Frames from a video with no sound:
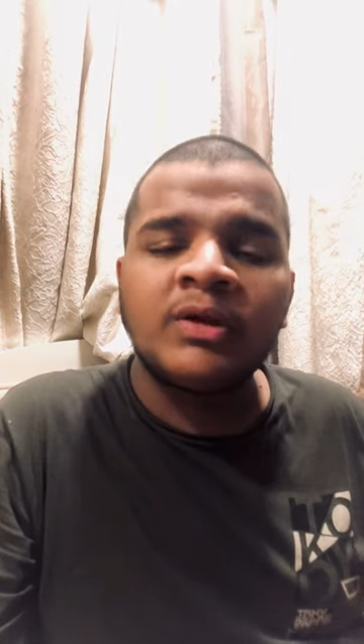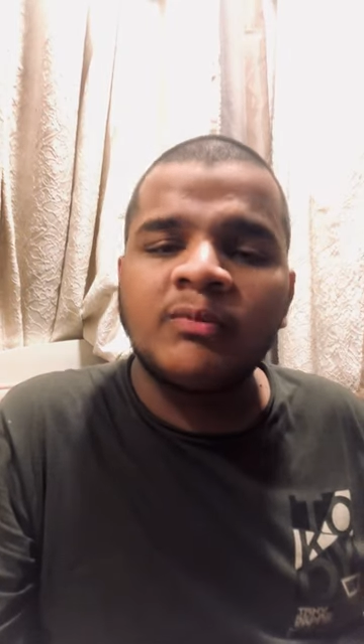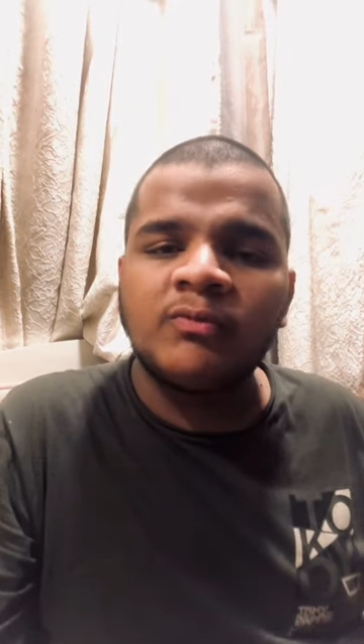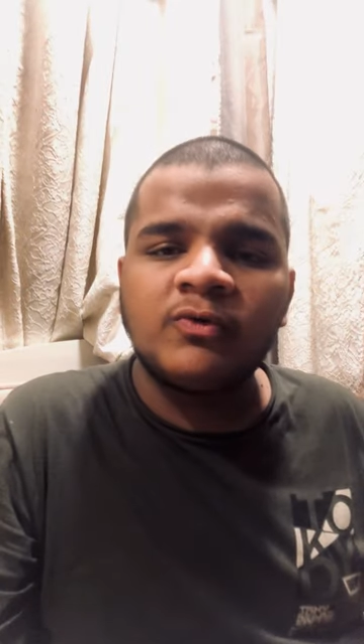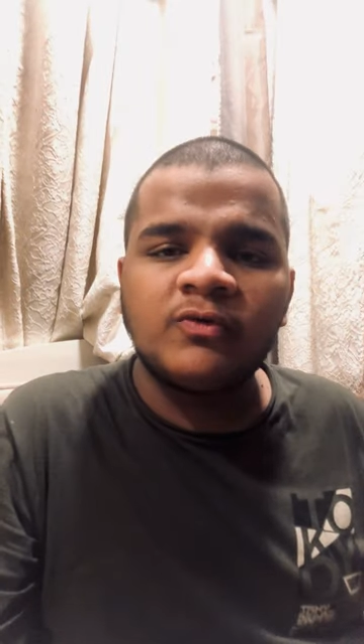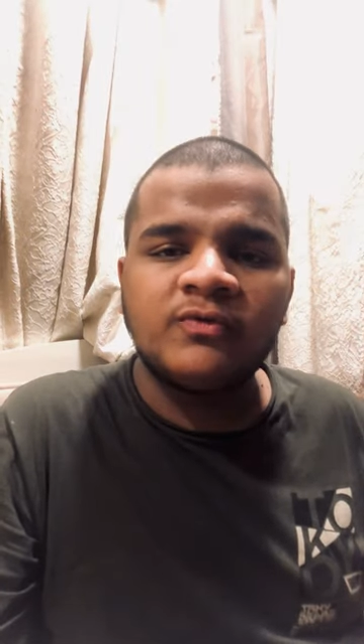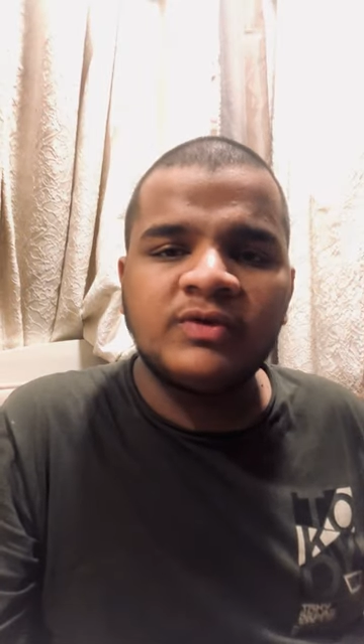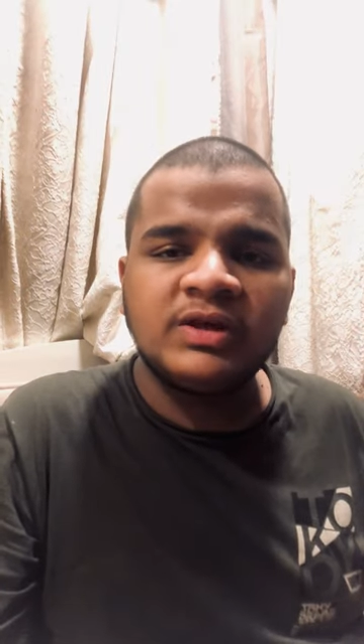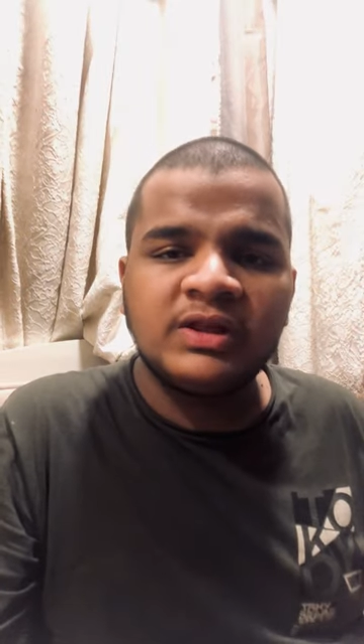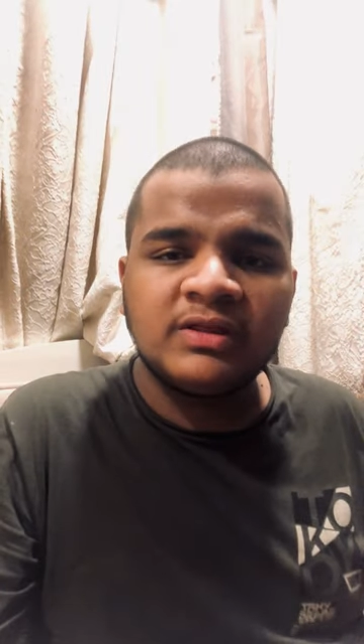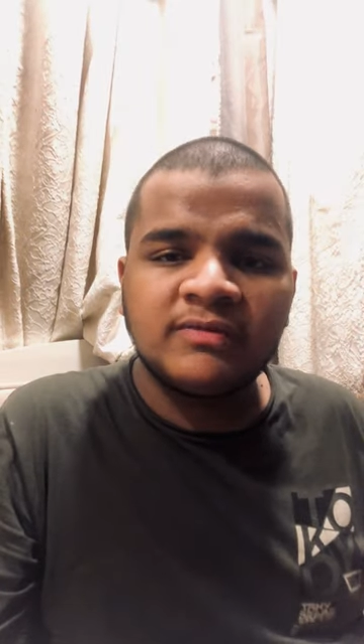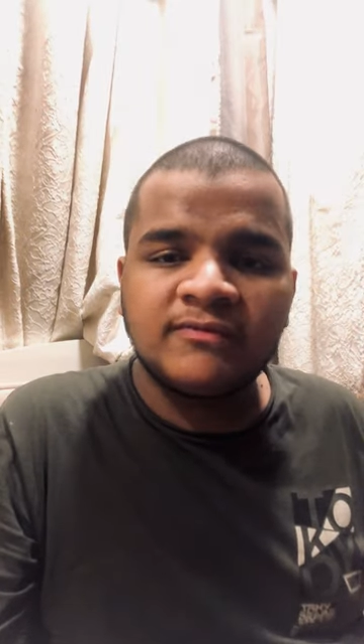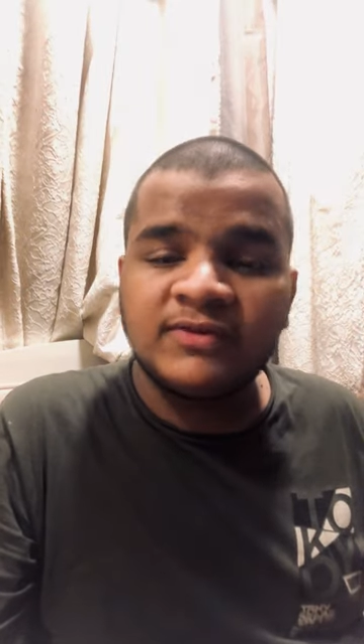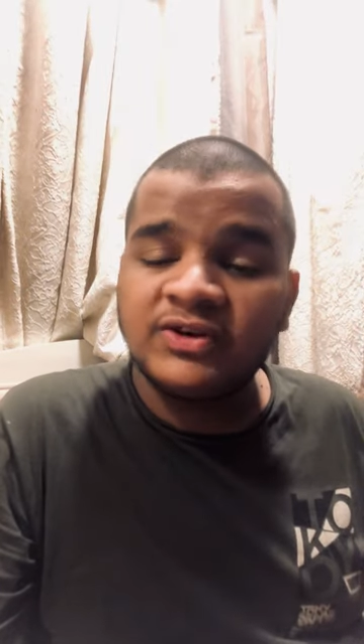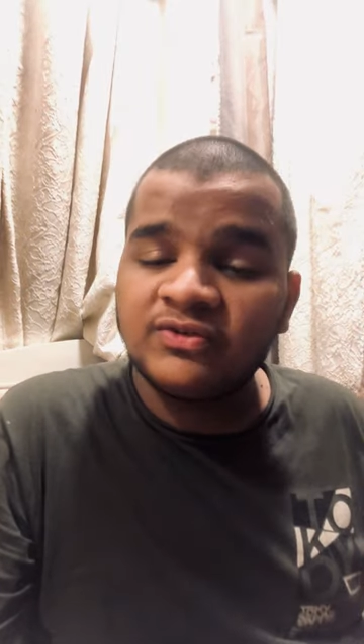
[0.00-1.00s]
Movies
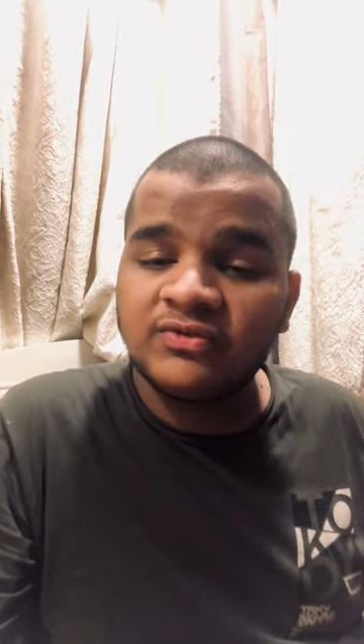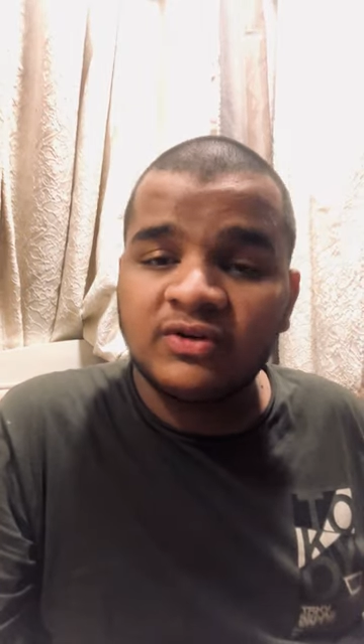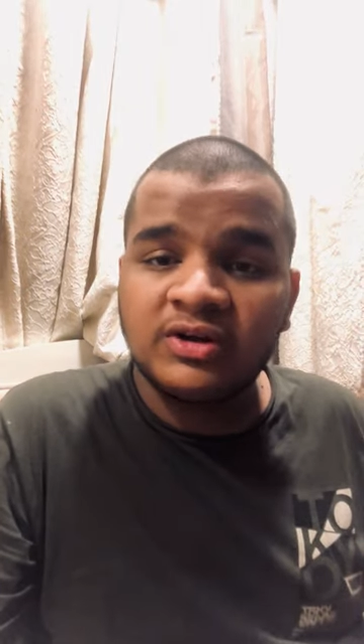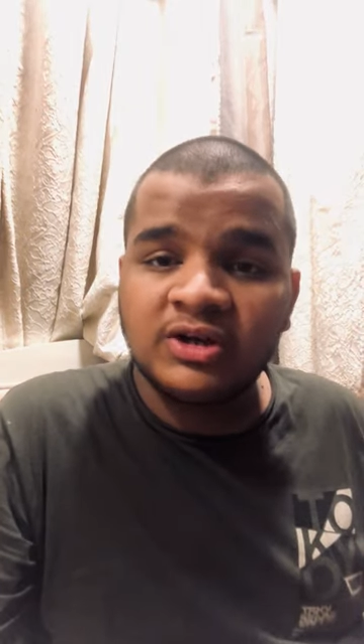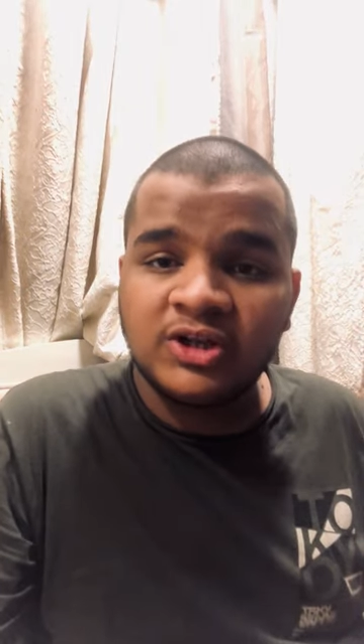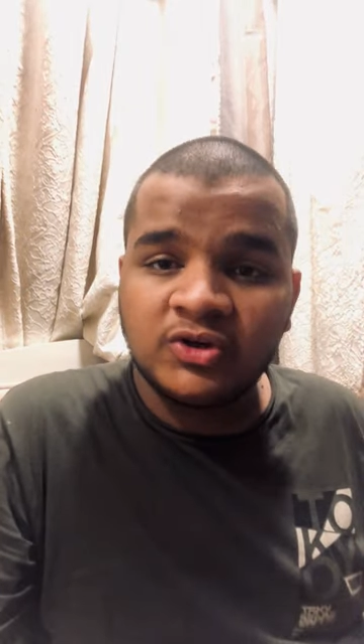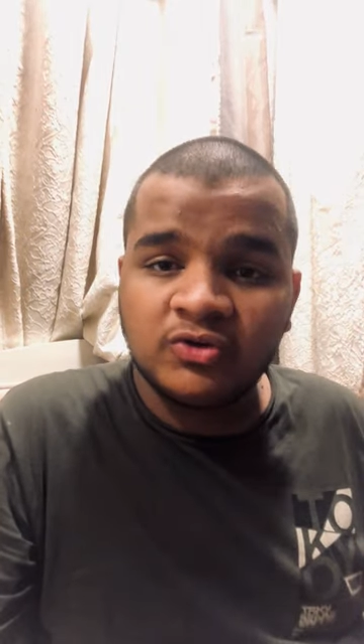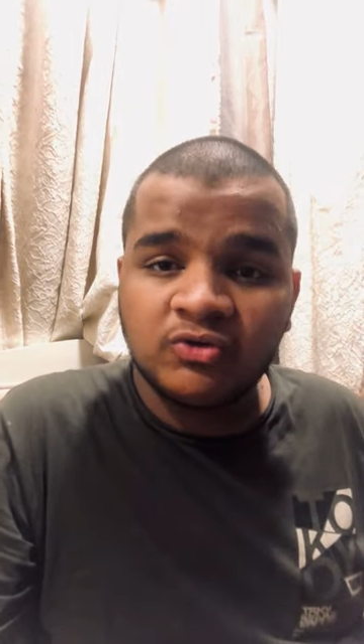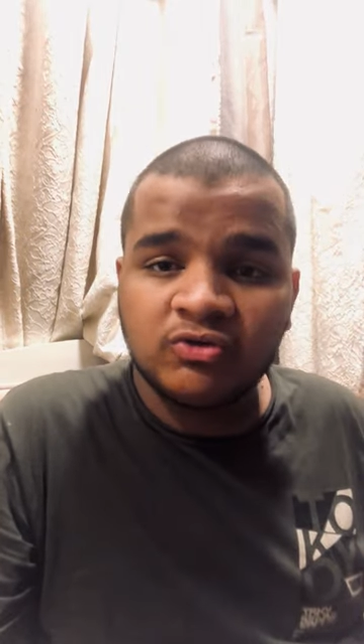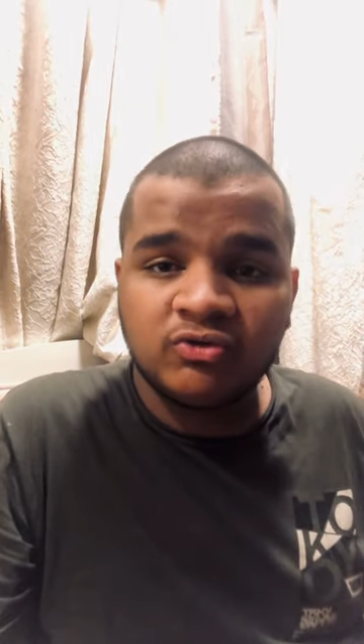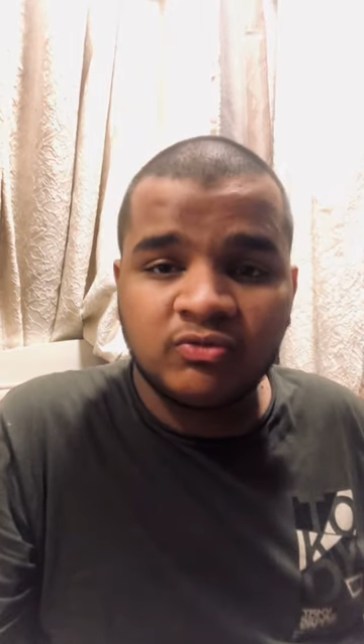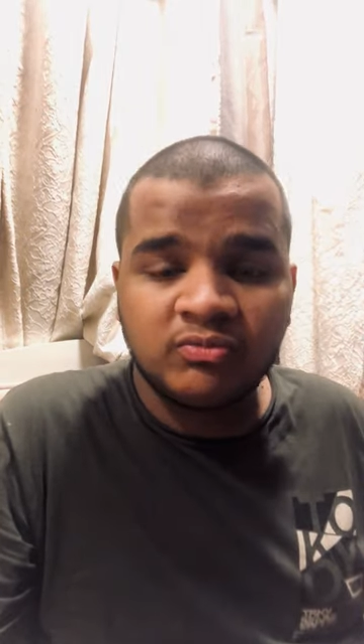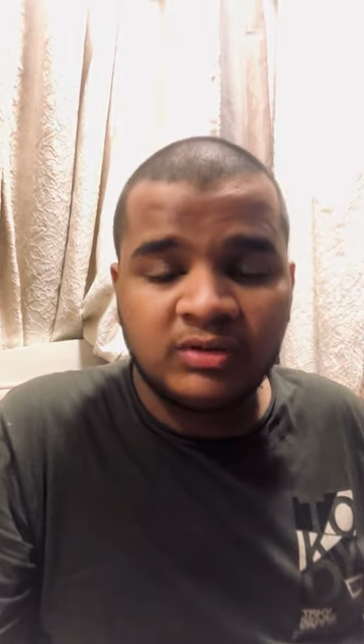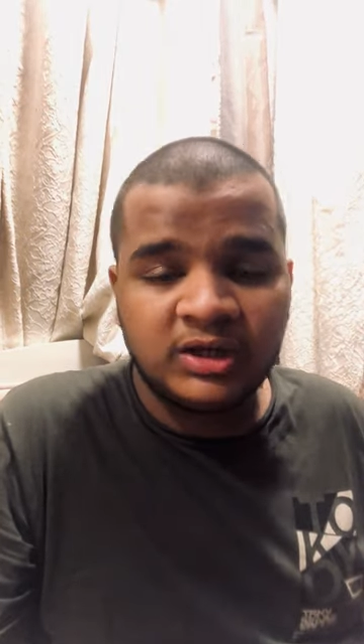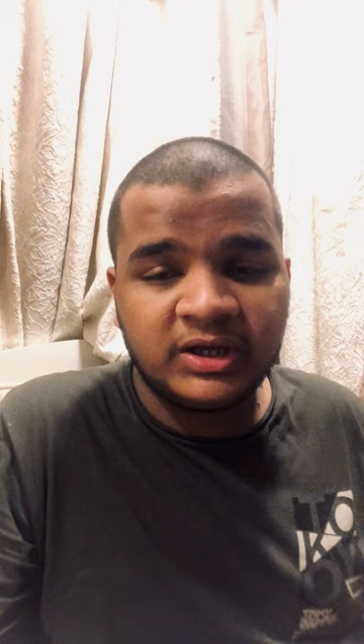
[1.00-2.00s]
which were used
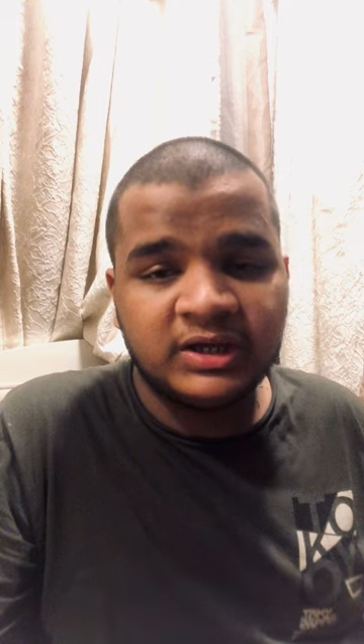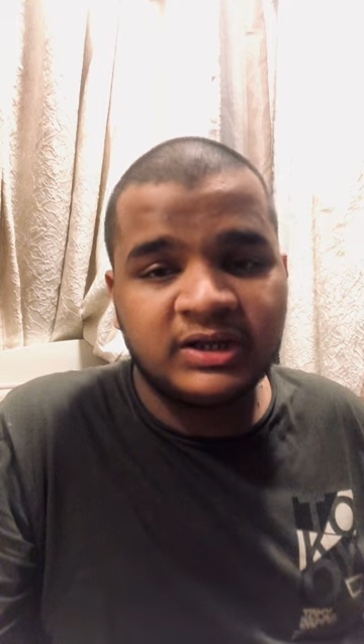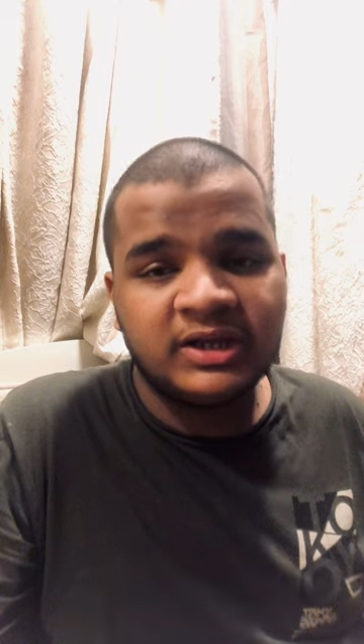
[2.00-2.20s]
to make,